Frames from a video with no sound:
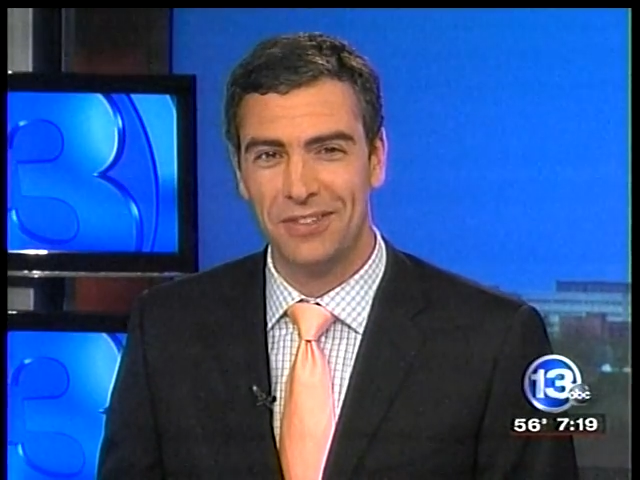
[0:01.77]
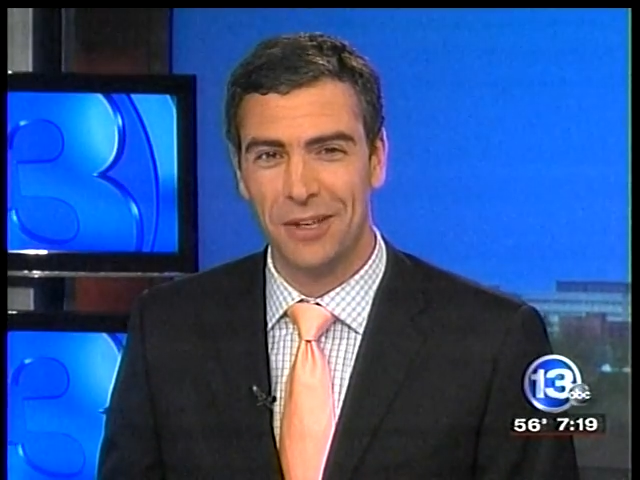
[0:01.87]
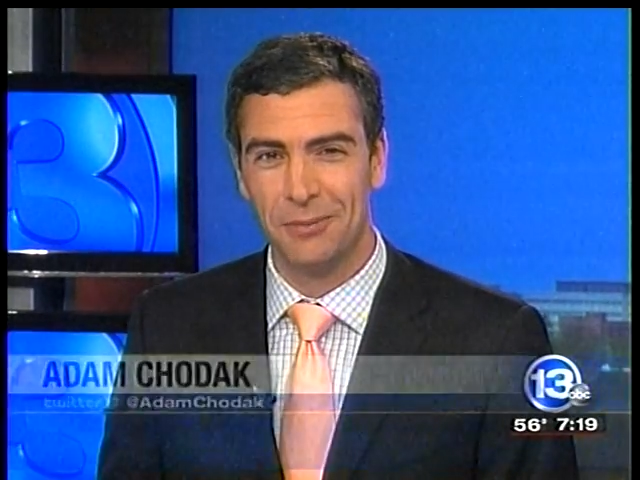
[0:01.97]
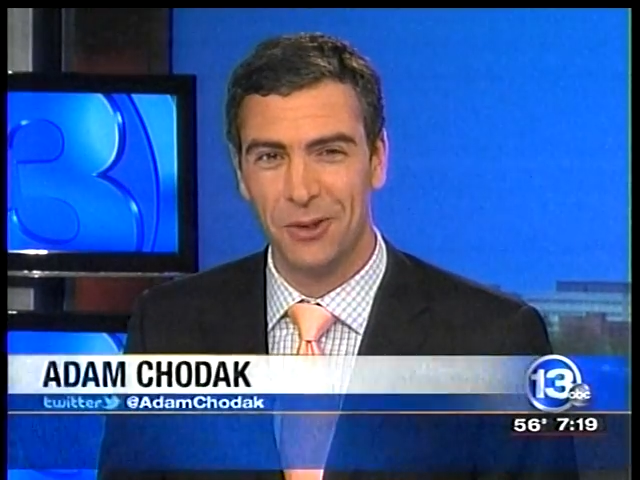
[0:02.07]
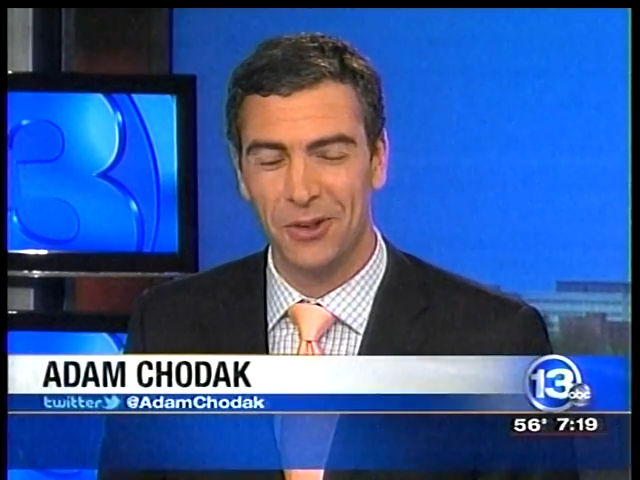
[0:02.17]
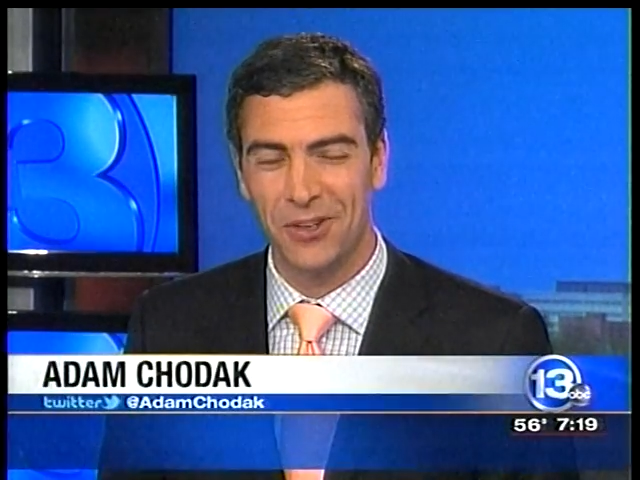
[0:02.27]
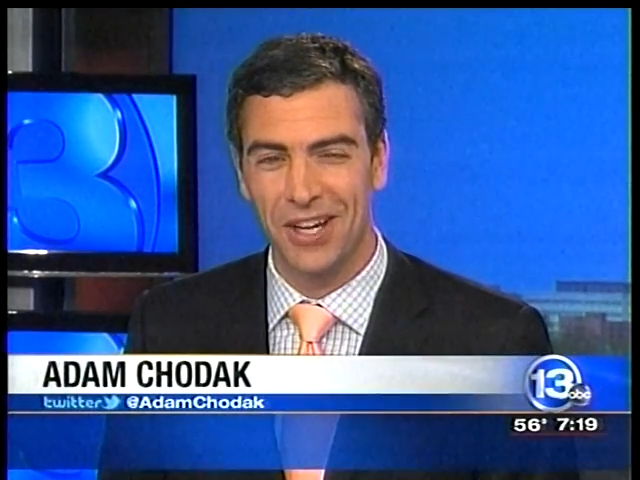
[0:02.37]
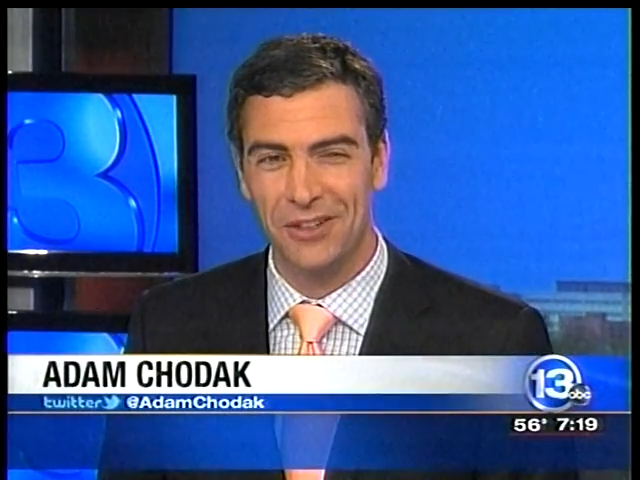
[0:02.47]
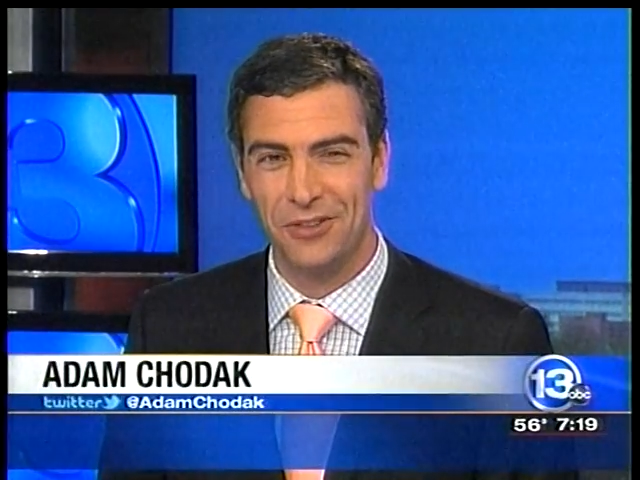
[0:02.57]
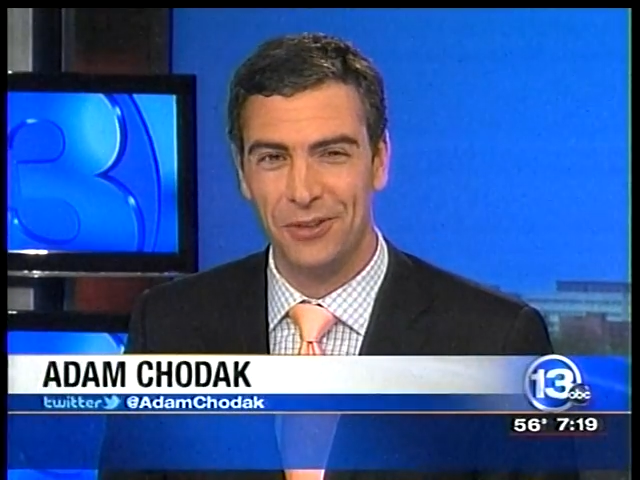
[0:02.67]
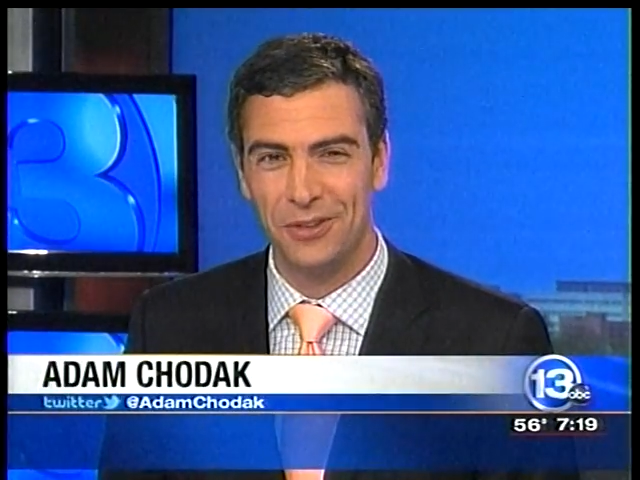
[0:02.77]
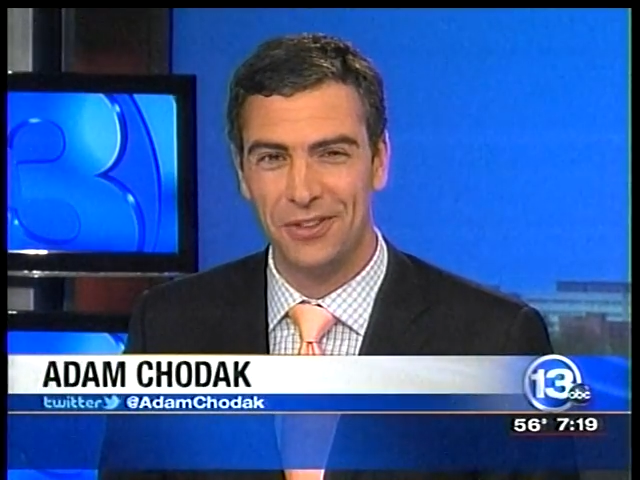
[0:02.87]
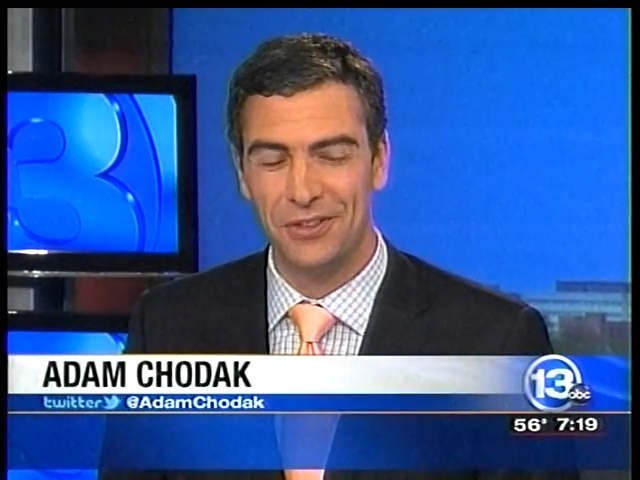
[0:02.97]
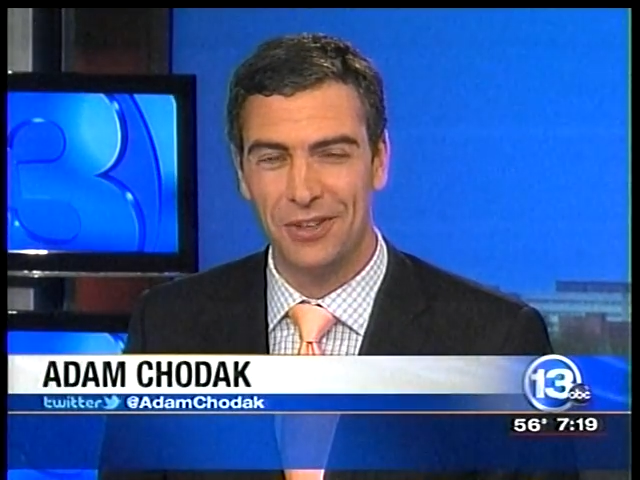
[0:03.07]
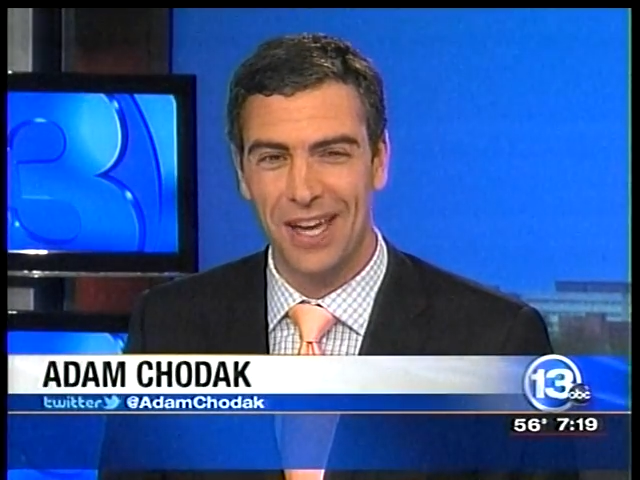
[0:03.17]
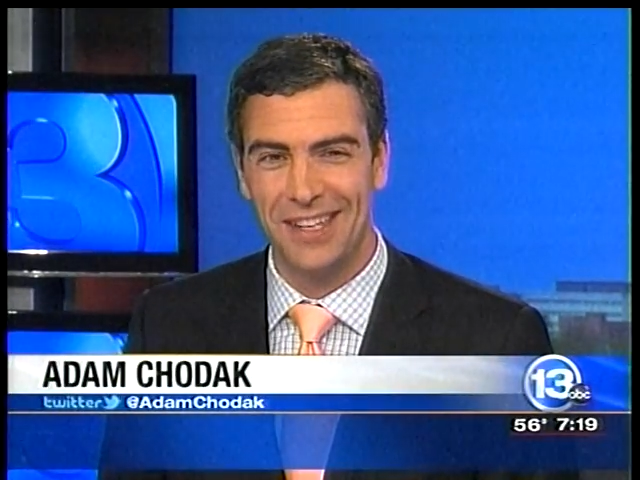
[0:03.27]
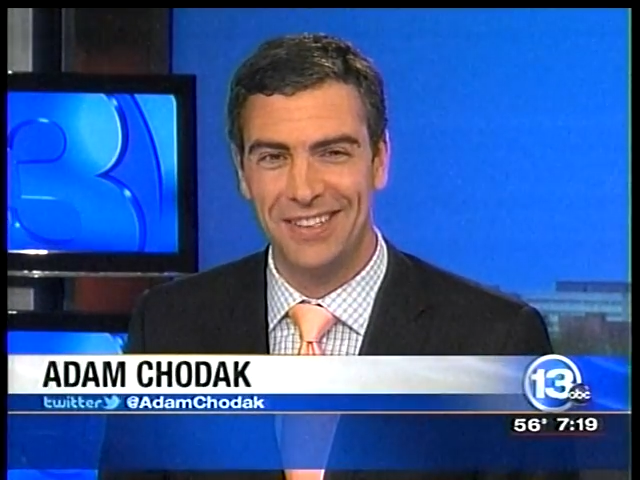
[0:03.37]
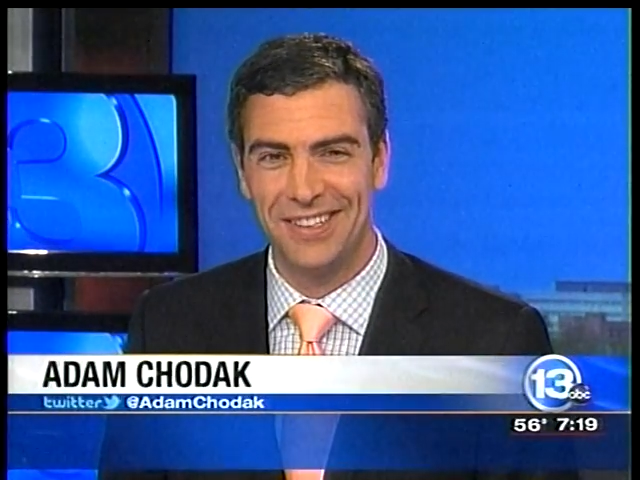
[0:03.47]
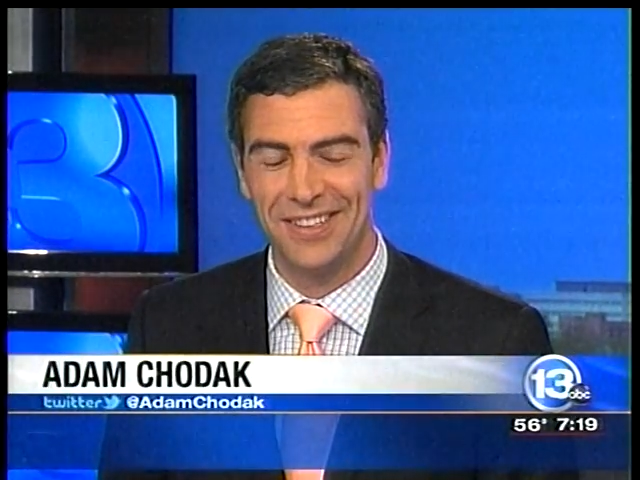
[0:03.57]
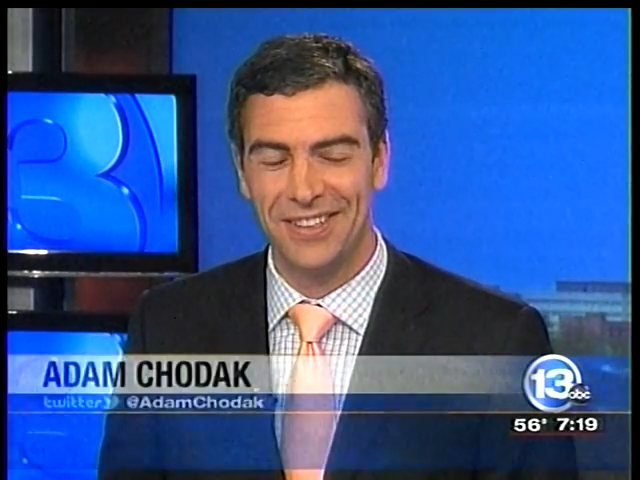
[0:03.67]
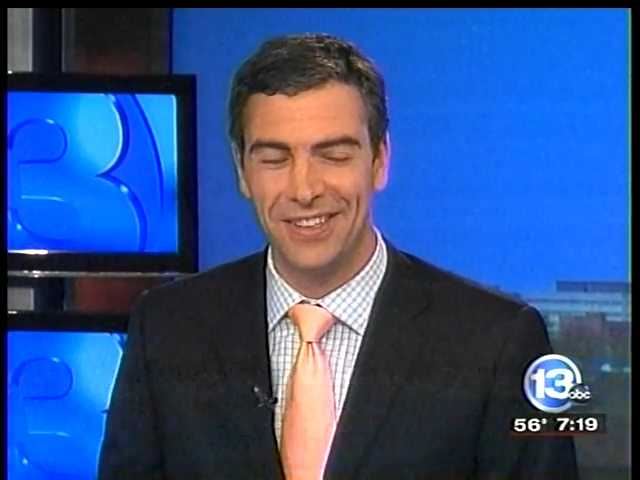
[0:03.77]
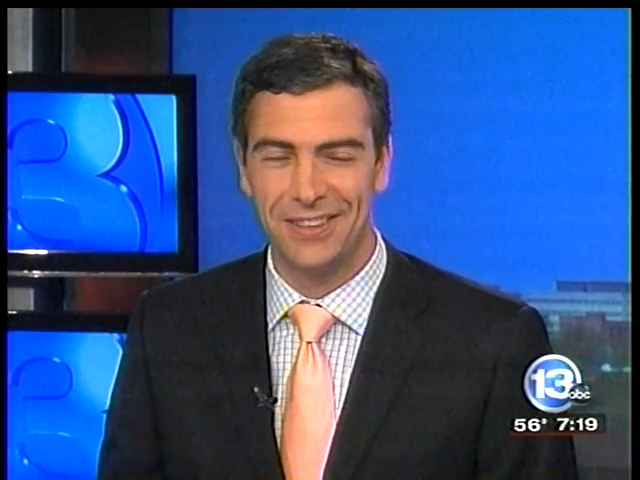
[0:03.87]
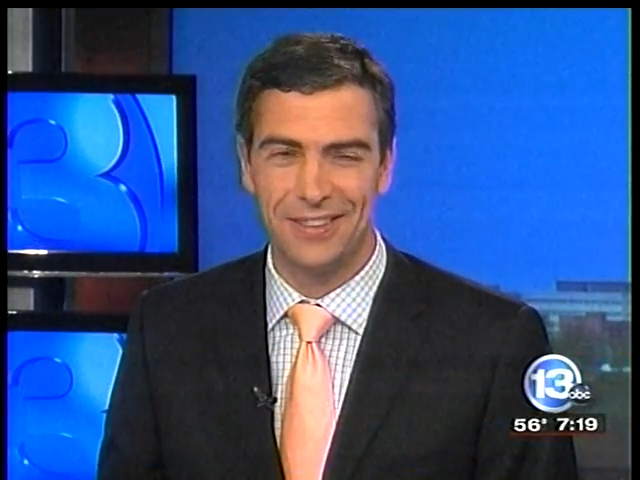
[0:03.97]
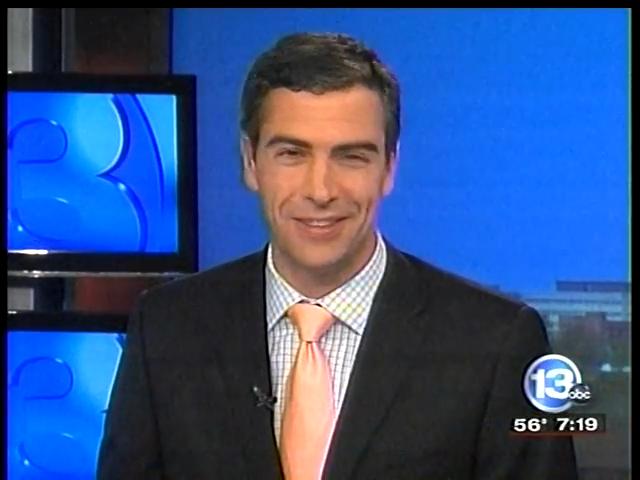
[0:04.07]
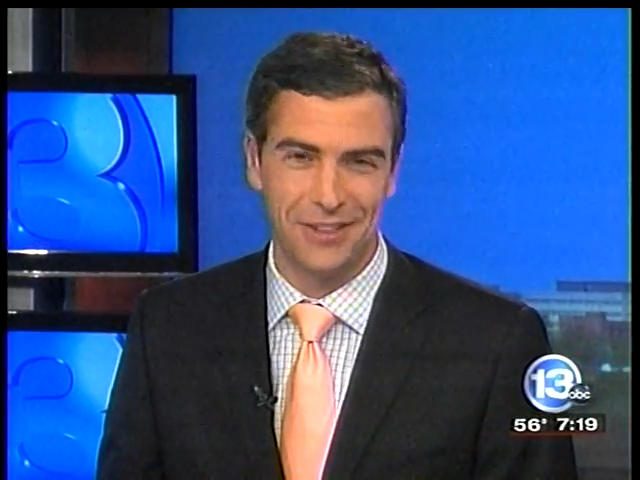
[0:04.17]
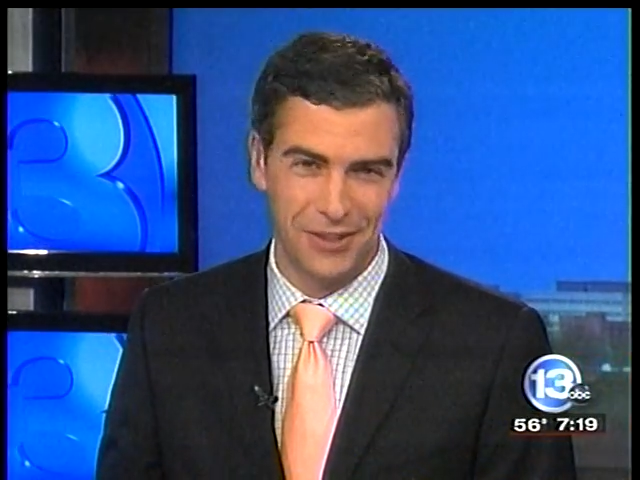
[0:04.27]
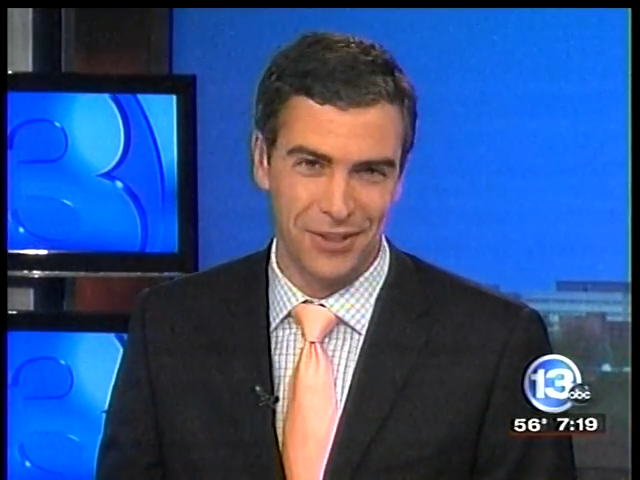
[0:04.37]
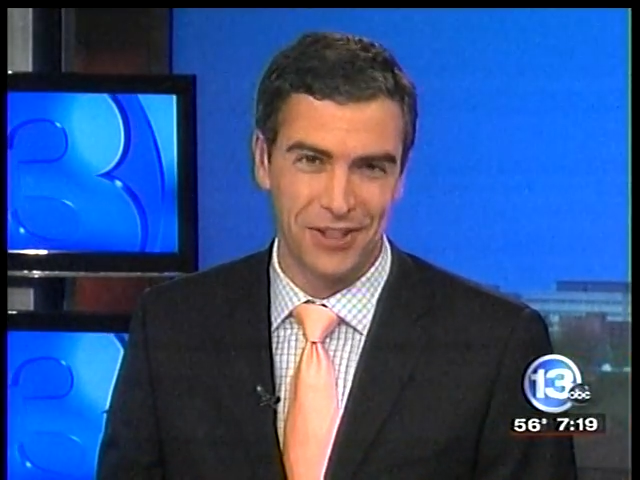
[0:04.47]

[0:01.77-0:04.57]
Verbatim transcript: some local college students decided to hit the dirt